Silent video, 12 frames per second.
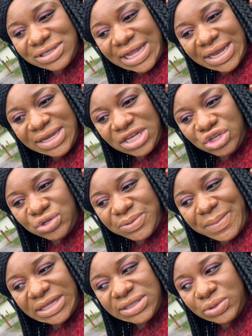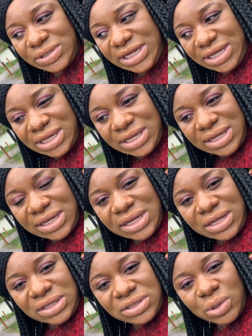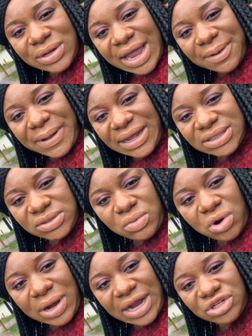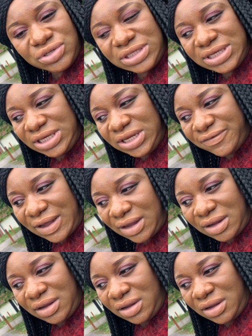start the inducement today, so that by tomorrow I should deliver.